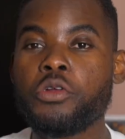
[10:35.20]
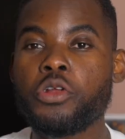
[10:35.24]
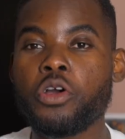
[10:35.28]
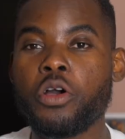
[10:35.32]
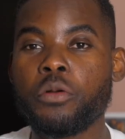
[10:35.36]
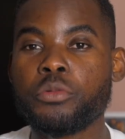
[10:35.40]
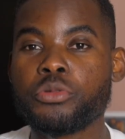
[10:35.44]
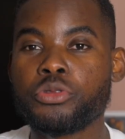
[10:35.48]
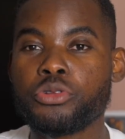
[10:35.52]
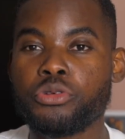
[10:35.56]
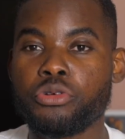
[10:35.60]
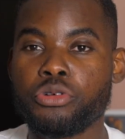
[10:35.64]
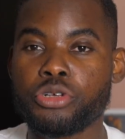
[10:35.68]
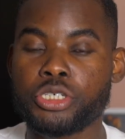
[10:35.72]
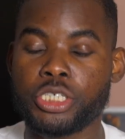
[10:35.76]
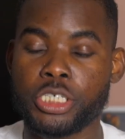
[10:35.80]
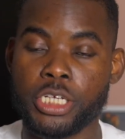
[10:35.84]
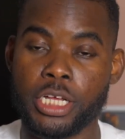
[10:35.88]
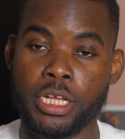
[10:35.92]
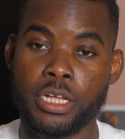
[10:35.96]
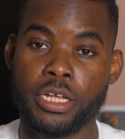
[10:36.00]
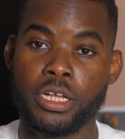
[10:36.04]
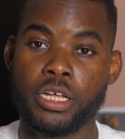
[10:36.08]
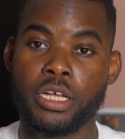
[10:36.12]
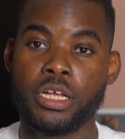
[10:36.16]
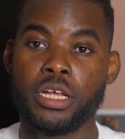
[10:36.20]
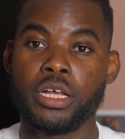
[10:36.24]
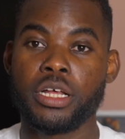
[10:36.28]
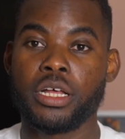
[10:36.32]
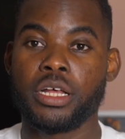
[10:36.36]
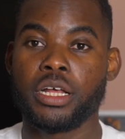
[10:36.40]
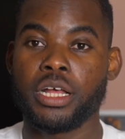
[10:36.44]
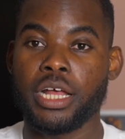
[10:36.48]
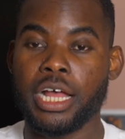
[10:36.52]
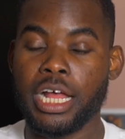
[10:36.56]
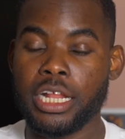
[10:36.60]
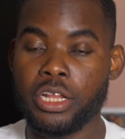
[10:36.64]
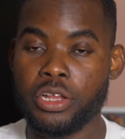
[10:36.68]
you come to Russia
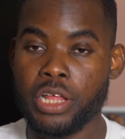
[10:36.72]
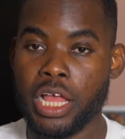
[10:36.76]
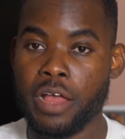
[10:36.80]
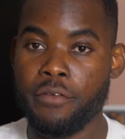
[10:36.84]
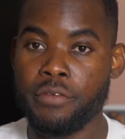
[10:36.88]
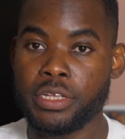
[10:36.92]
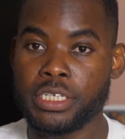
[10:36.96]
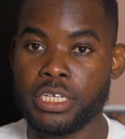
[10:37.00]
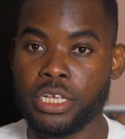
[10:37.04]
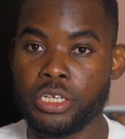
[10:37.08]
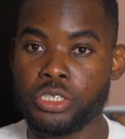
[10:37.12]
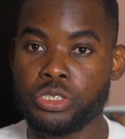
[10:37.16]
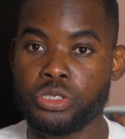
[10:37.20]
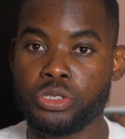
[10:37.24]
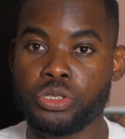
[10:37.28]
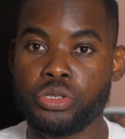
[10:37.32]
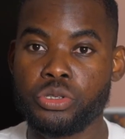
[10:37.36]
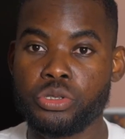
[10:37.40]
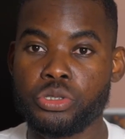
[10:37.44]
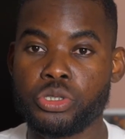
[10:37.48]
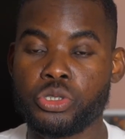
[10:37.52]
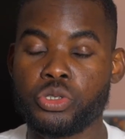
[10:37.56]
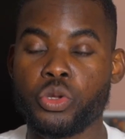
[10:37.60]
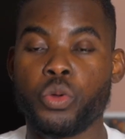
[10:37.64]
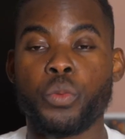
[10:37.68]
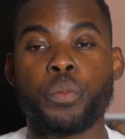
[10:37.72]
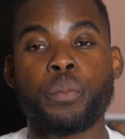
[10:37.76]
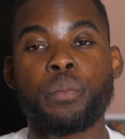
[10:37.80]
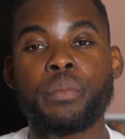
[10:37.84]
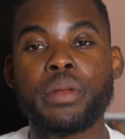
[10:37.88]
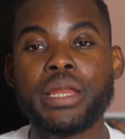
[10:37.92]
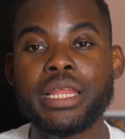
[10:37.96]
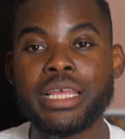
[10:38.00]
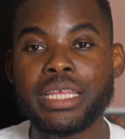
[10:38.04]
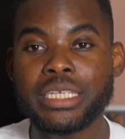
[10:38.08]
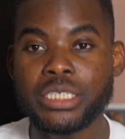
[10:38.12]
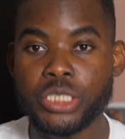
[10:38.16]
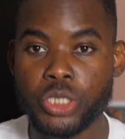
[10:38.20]
and you have a chance to do so,
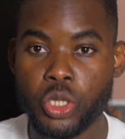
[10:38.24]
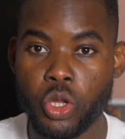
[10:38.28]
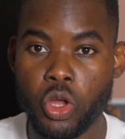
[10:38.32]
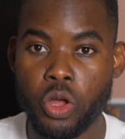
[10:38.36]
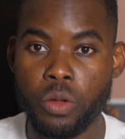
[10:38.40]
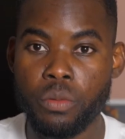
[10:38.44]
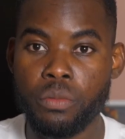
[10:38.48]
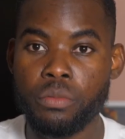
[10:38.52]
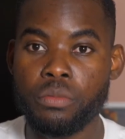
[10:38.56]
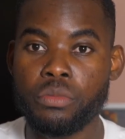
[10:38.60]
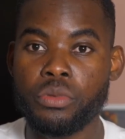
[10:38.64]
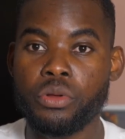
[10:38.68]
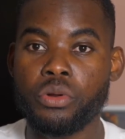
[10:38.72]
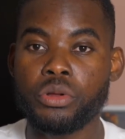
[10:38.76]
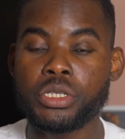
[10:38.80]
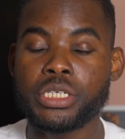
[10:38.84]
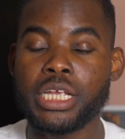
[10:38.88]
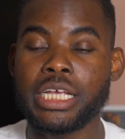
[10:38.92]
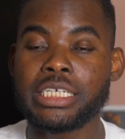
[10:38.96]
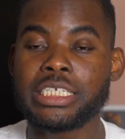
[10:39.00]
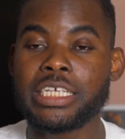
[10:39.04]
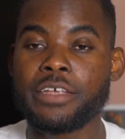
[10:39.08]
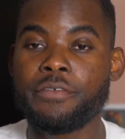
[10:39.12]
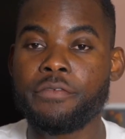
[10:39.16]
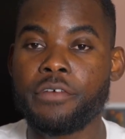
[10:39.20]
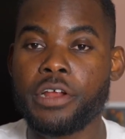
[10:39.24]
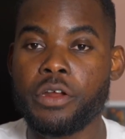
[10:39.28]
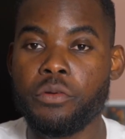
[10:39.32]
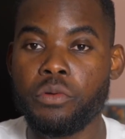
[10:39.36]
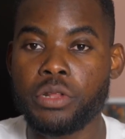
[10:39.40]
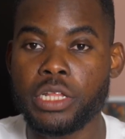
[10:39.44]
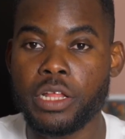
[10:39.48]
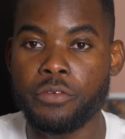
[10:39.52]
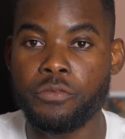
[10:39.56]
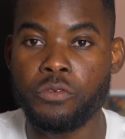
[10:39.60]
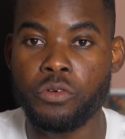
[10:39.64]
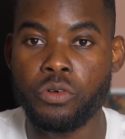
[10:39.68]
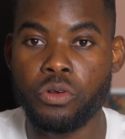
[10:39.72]
please come. Russia is a very
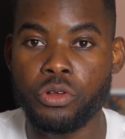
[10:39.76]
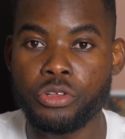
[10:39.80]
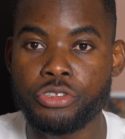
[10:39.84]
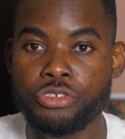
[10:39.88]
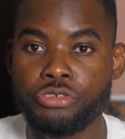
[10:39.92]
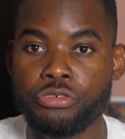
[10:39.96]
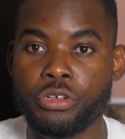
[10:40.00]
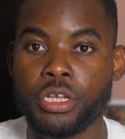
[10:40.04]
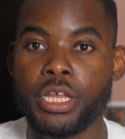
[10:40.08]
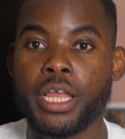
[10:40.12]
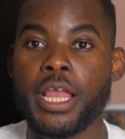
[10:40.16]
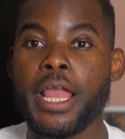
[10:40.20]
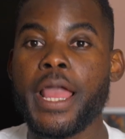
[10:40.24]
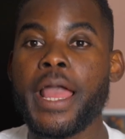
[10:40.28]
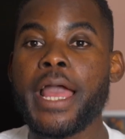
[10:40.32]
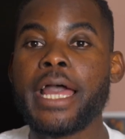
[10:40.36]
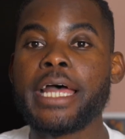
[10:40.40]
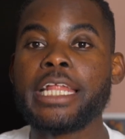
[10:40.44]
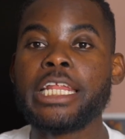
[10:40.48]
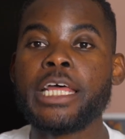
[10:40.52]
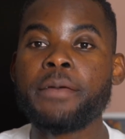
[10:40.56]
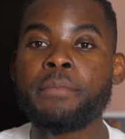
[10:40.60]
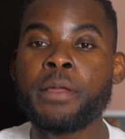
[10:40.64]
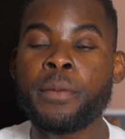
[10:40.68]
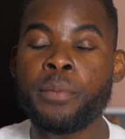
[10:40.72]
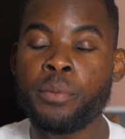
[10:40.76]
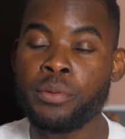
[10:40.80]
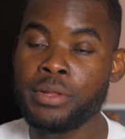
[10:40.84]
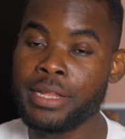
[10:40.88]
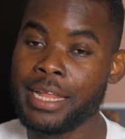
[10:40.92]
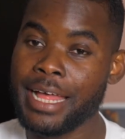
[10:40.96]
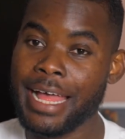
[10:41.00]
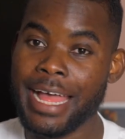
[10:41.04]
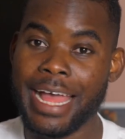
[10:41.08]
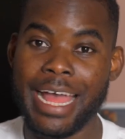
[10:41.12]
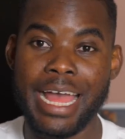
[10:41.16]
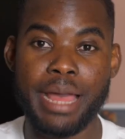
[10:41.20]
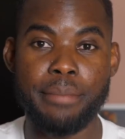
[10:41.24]
wonderful country. The people
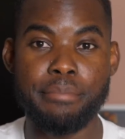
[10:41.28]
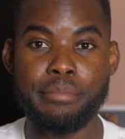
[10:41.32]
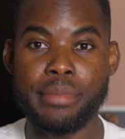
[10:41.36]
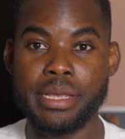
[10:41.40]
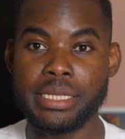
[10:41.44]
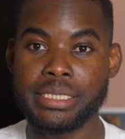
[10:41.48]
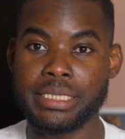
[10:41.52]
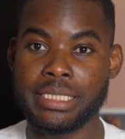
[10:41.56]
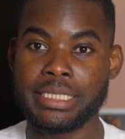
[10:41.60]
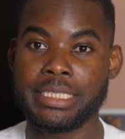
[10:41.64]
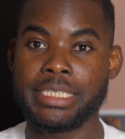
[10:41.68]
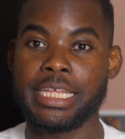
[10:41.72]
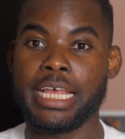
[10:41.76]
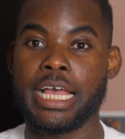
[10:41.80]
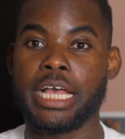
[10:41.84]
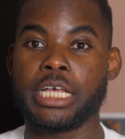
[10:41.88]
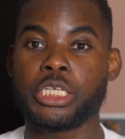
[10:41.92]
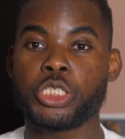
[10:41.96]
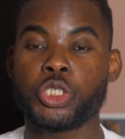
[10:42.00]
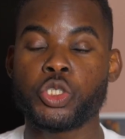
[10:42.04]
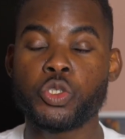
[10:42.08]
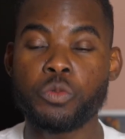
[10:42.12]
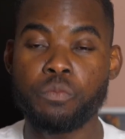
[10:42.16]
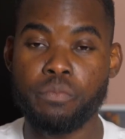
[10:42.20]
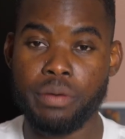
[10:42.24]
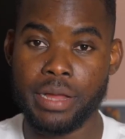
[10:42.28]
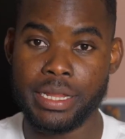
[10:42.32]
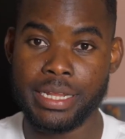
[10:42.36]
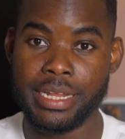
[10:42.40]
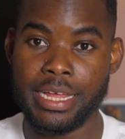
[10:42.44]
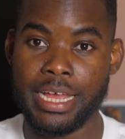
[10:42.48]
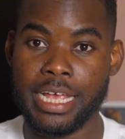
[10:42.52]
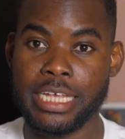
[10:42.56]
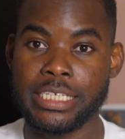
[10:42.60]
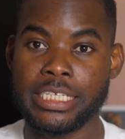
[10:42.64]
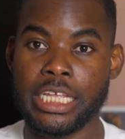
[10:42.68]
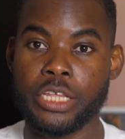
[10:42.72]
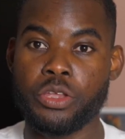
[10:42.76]
are amazing, they are super
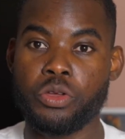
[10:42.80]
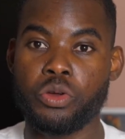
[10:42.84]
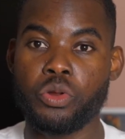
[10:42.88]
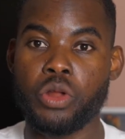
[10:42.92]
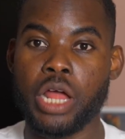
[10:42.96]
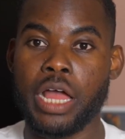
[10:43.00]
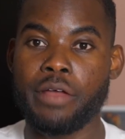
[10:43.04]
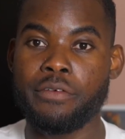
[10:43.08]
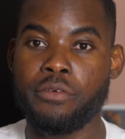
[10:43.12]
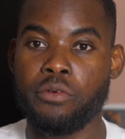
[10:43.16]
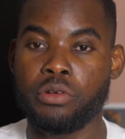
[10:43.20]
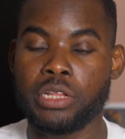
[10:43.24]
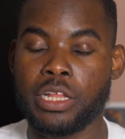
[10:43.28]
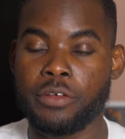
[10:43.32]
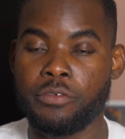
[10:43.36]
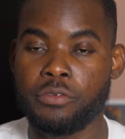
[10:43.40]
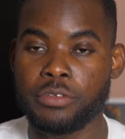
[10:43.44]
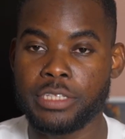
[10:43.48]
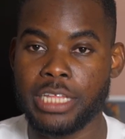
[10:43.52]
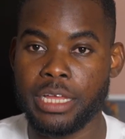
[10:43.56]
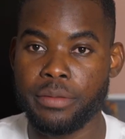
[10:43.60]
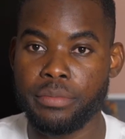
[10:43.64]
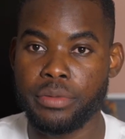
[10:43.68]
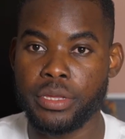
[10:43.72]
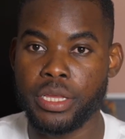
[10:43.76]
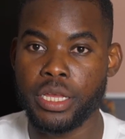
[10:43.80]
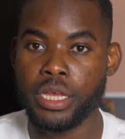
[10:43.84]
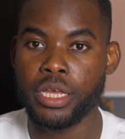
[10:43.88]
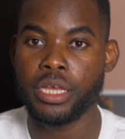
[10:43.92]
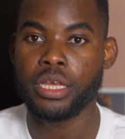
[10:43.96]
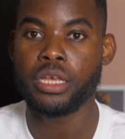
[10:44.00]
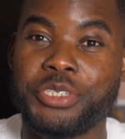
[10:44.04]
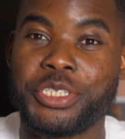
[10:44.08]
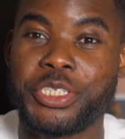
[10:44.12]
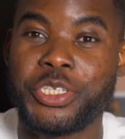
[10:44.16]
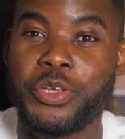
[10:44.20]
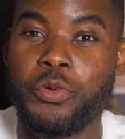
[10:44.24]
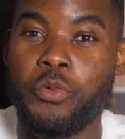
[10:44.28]
nice, and you're going to have a wonderful time here.
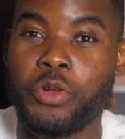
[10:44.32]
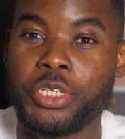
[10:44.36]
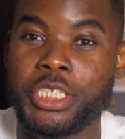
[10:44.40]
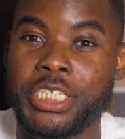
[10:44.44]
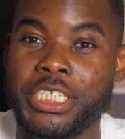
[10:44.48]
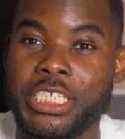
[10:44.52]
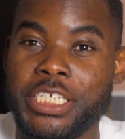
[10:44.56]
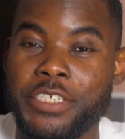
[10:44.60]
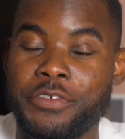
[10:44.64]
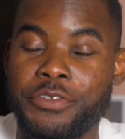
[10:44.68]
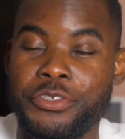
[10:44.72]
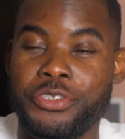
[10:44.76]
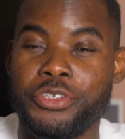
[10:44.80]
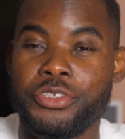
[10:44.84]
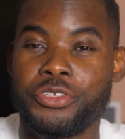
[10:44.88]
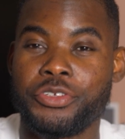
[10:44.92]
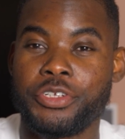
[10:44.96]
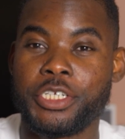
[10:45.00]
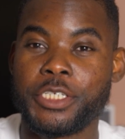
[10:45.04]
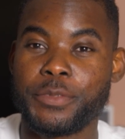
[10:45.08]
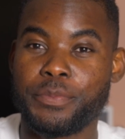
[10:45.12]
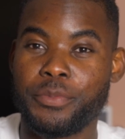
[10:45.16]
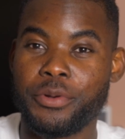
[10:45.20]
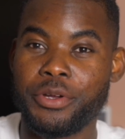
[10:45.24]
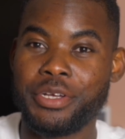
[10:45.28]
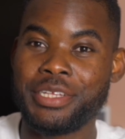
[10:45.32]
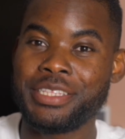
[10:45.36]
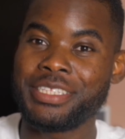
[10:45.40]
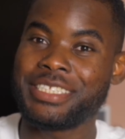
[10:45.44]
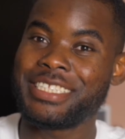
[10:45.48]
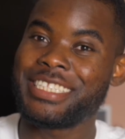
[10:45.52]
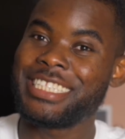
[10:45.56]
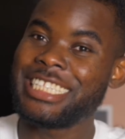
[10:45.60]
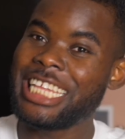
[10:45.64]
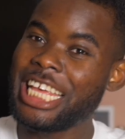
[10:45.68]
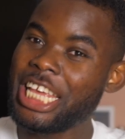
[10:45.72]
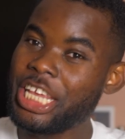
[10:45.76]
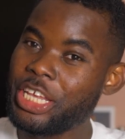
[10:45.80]
Still watching this video to this point,
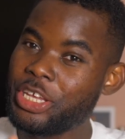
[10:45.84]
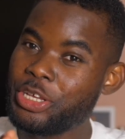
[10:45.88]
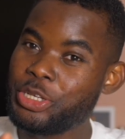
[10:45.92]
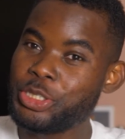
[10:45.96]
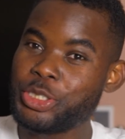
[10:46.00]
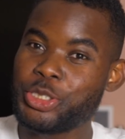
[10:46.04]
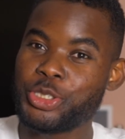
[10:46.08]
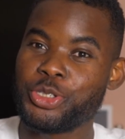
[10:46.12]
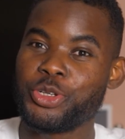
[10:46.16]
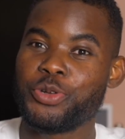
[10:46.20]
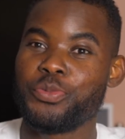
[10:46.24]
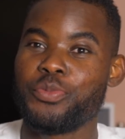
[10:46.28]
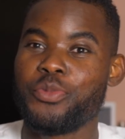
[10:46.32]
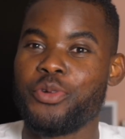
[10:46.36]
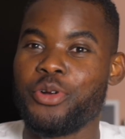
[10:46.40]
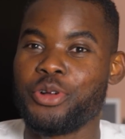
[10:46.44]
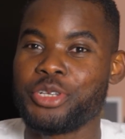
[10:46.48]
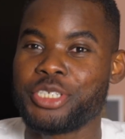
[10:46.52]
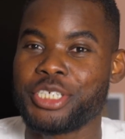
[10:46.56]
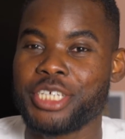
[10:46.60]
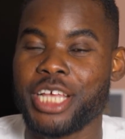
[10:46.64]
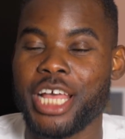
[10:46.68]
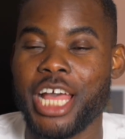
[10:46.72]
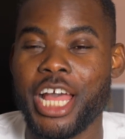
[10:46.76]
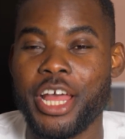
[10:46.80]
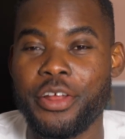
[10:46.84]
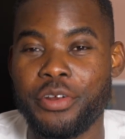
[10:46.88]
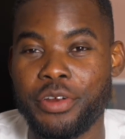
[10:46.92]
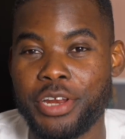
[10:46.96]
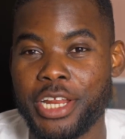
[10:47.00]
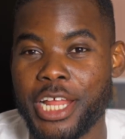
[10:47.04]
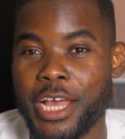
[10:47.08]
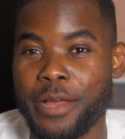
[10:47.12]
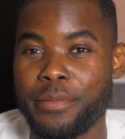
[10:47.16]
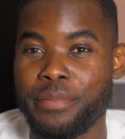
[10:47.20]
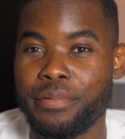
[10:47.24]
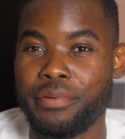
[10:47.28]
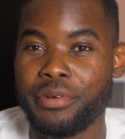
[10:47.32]
thank you so much. I really
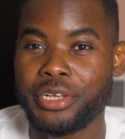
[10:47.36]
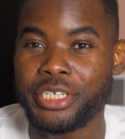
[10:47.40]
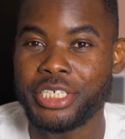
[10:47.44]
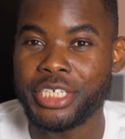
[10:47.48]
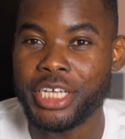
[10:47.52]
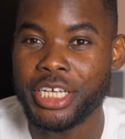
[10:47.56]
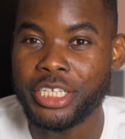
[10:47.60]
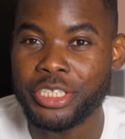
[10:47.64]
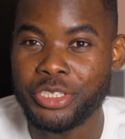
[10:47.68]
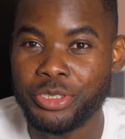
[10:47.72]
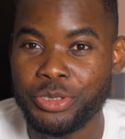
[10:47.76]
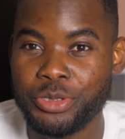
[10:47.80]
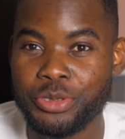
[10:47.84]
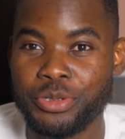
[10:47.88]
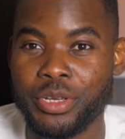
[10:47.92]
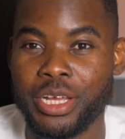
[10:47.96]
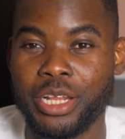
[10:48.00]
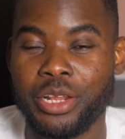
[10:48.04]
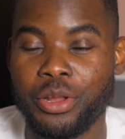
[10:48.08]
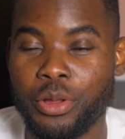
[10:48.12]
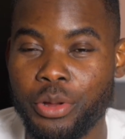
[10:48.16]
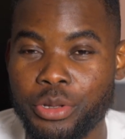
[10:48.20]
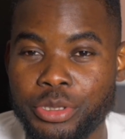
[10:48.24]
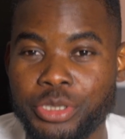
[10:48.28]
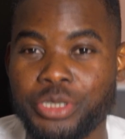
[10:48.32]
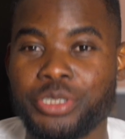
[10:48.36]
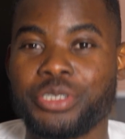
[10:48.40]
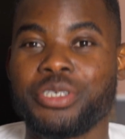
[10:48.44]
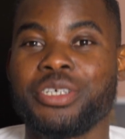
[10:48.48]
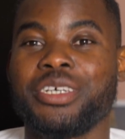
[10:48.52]
appreciate you a lot.